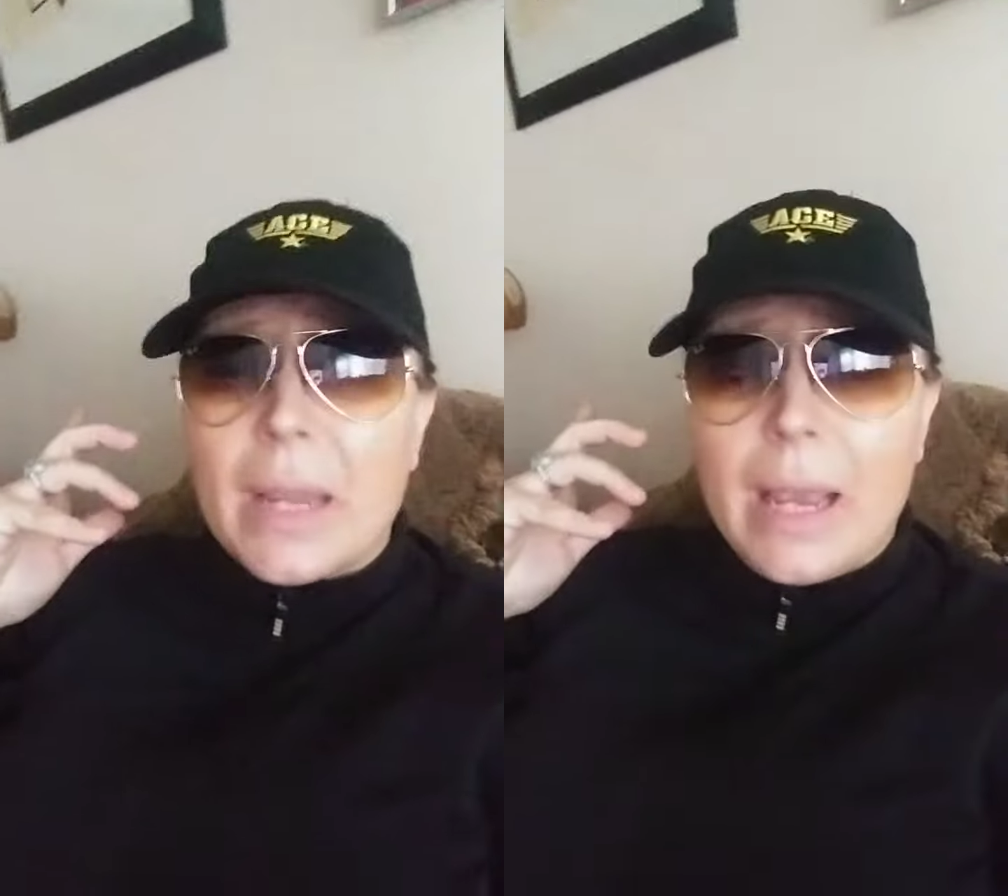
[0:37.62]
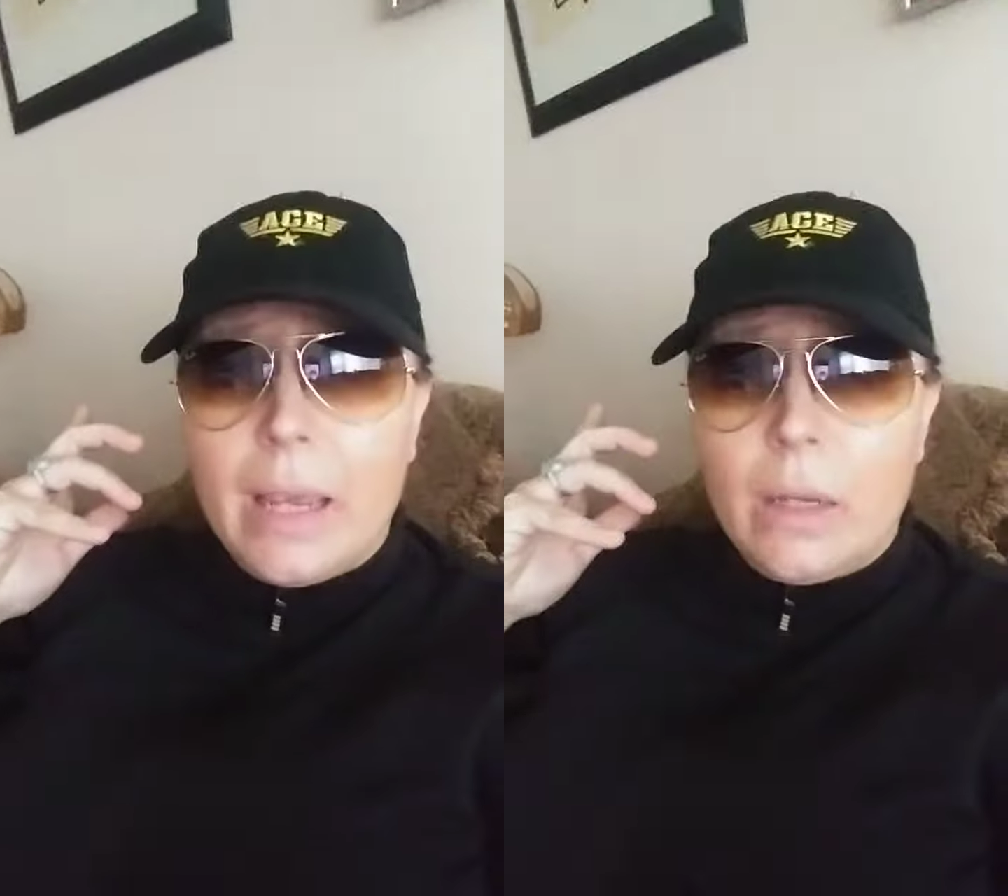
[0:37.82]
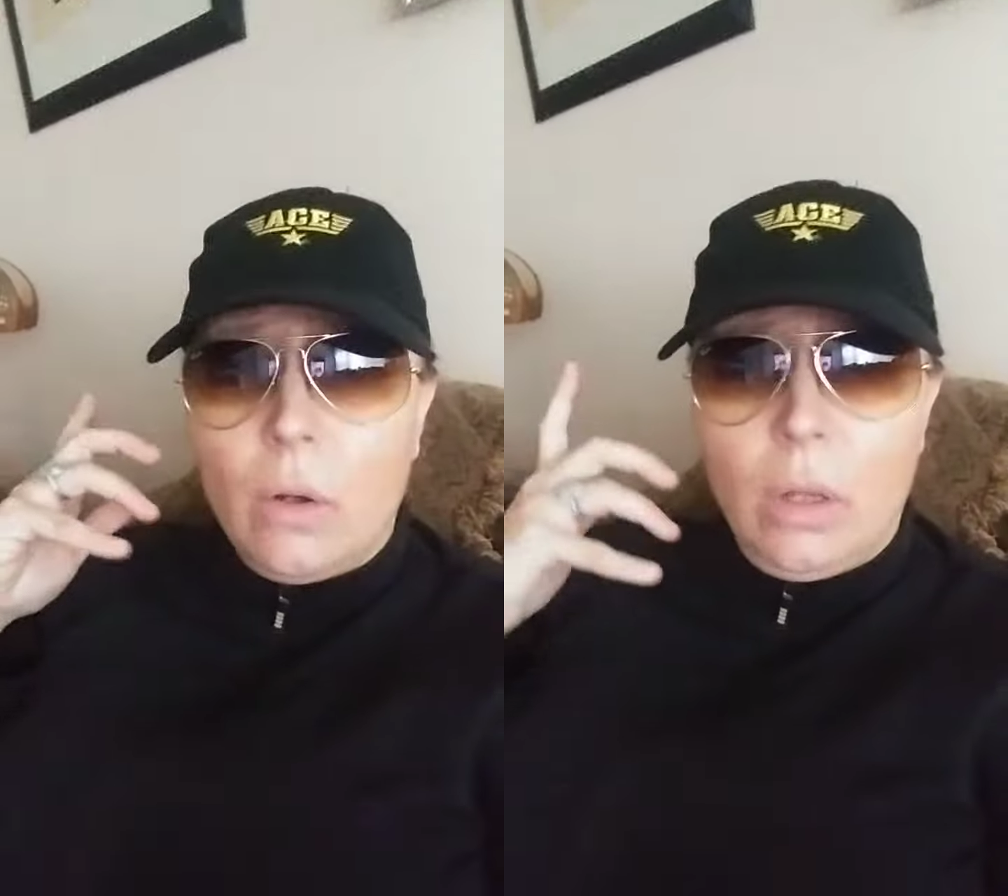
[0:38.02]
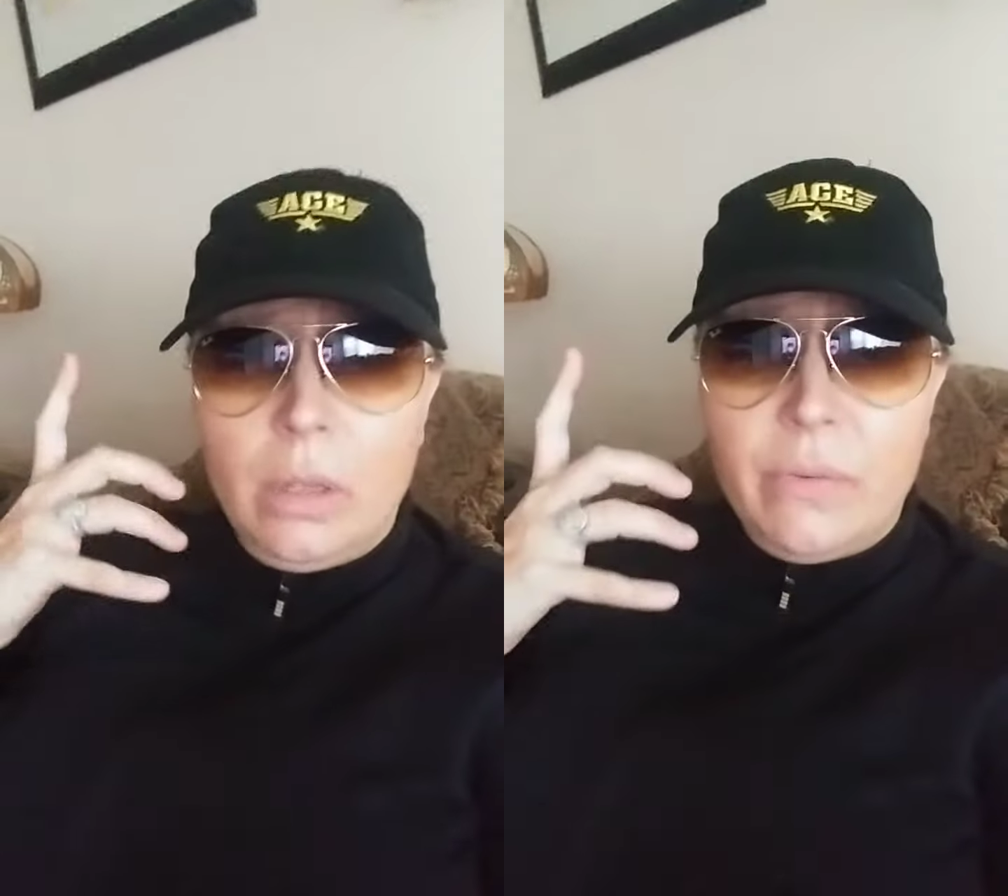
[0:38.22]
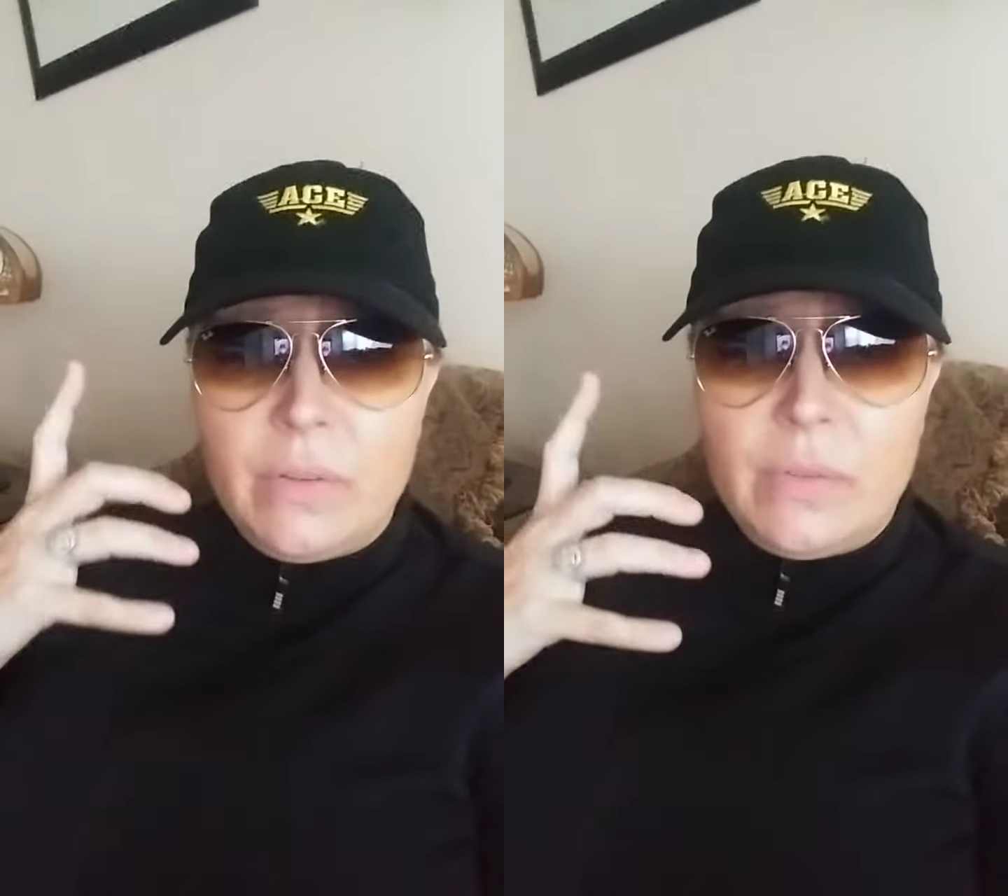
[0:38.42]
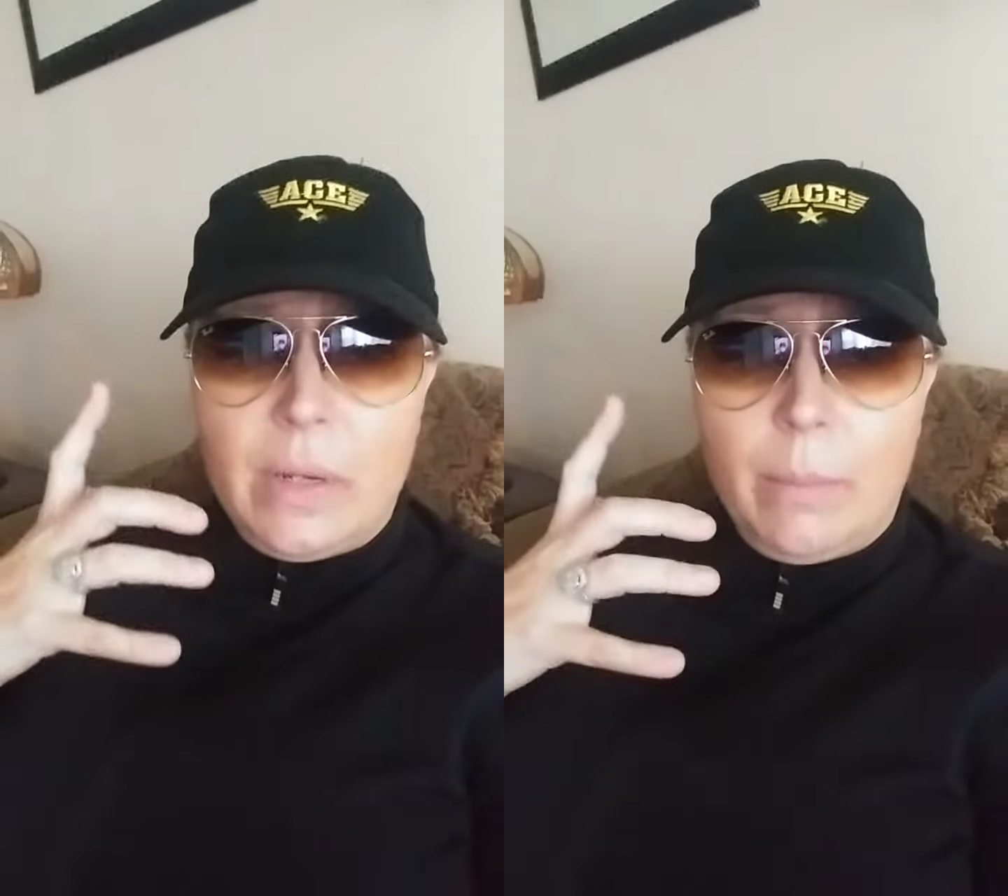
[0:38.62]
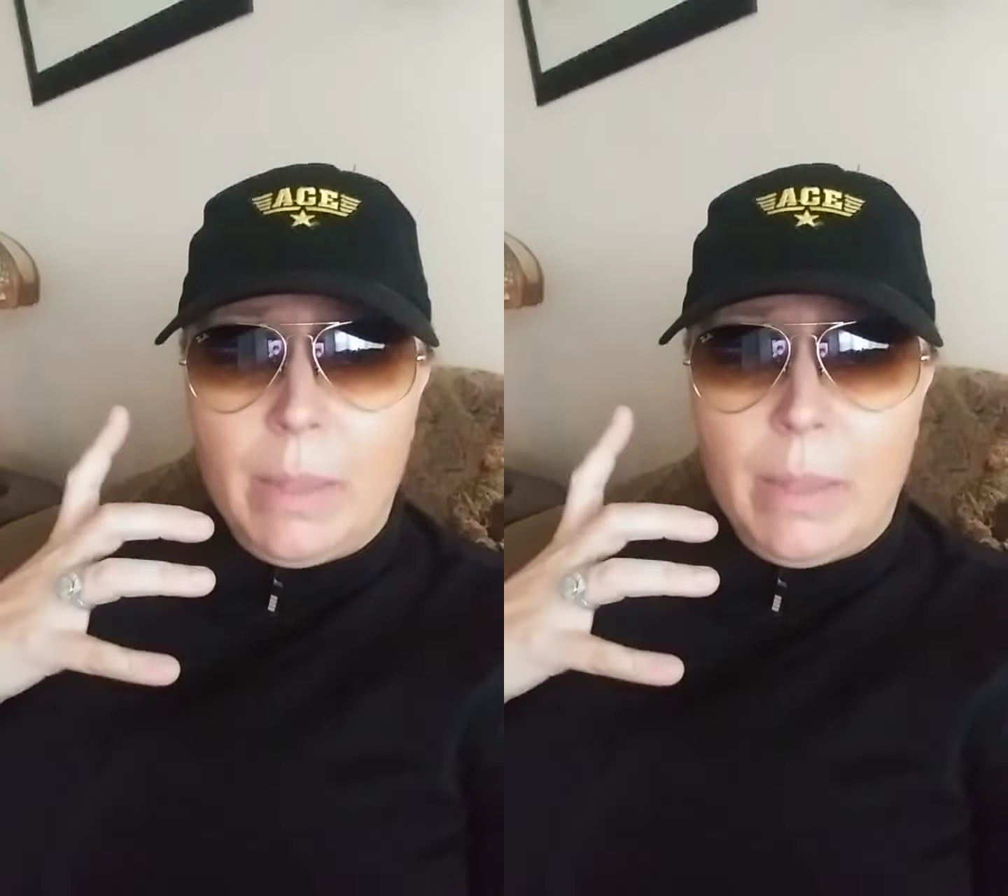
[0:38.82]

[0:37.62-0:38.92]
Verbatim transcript: and all of a sudden